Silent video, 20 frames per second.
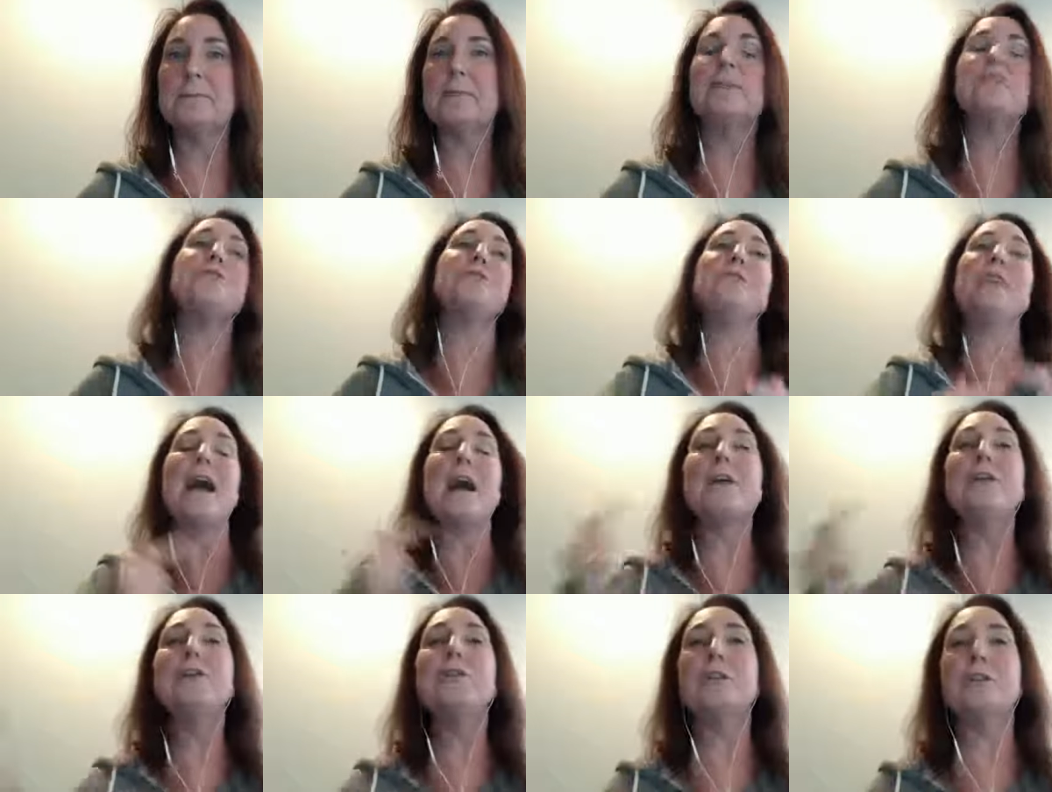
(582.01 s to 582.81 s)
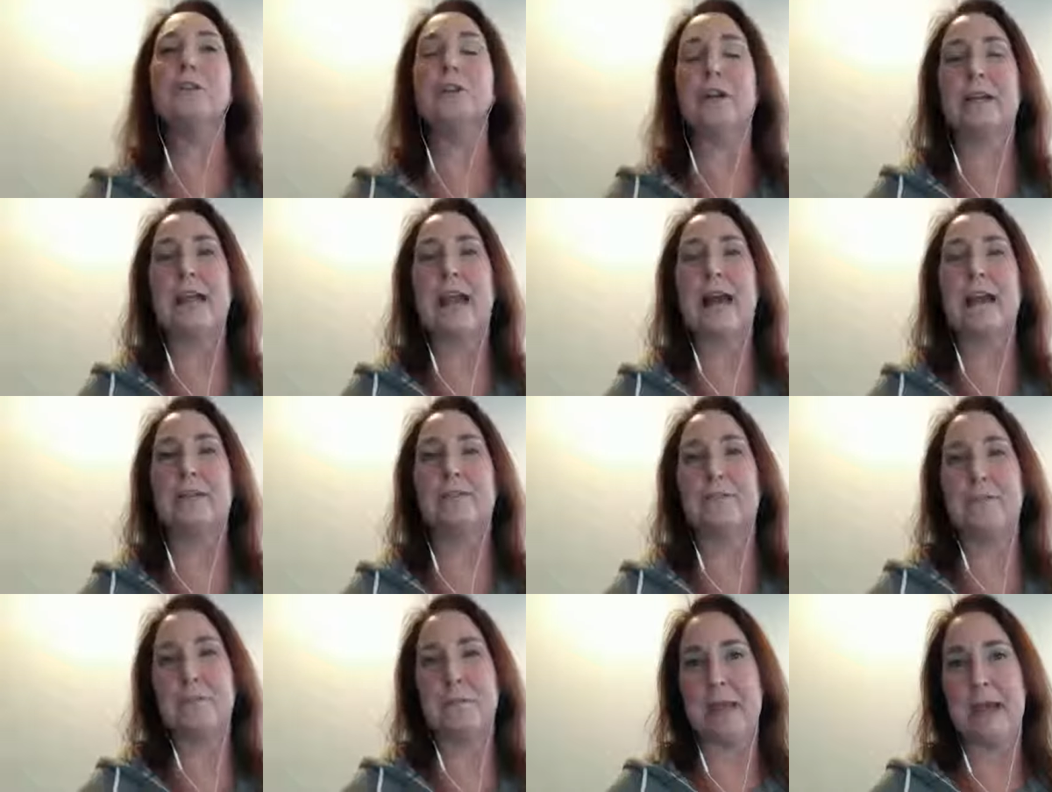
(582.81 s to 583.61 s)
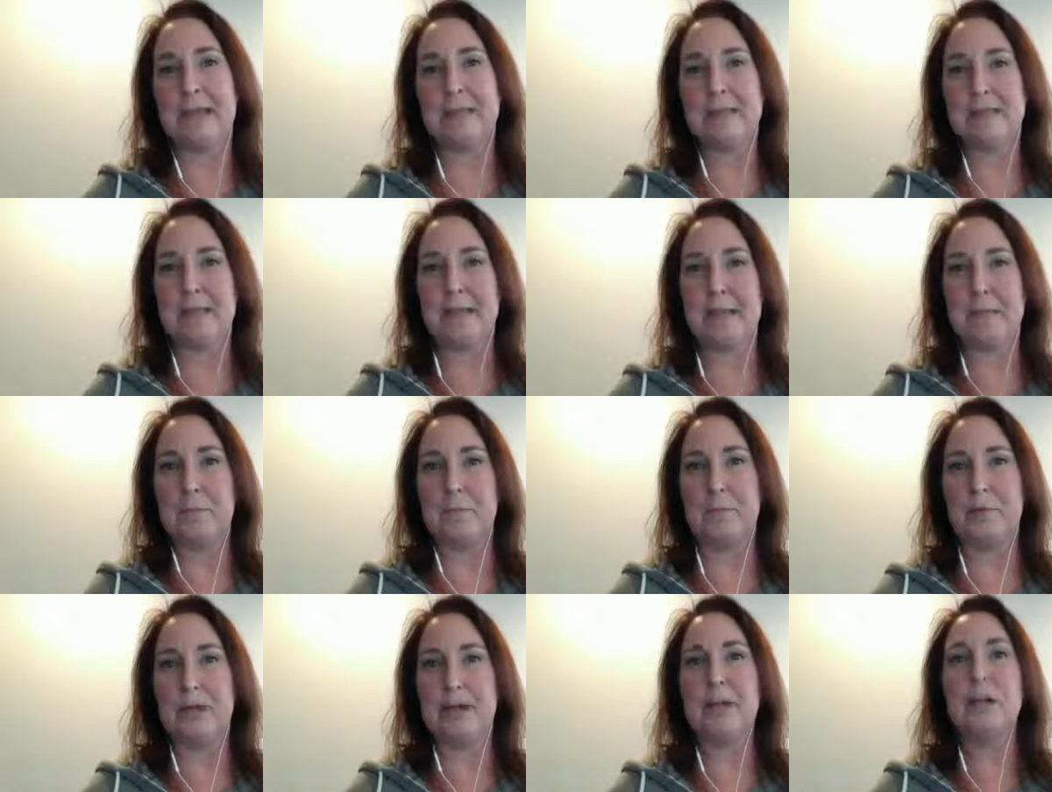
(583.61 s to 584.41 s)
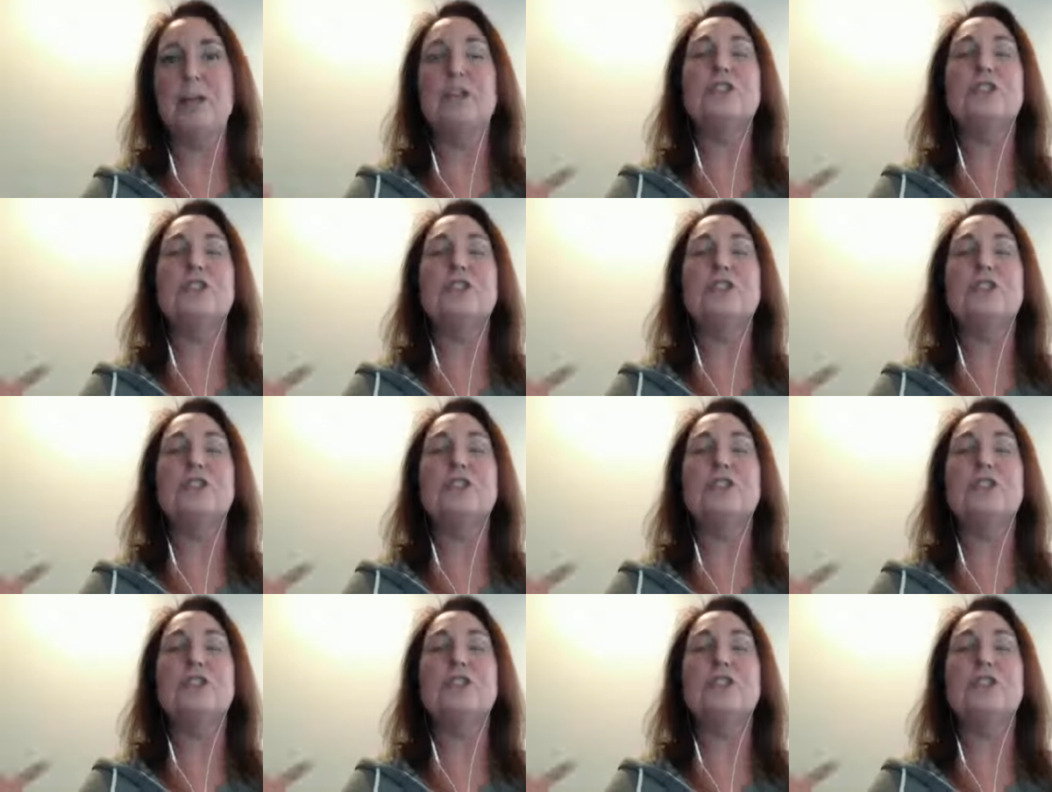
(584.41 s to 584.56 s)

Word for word: So now you can look at it from that standpoint.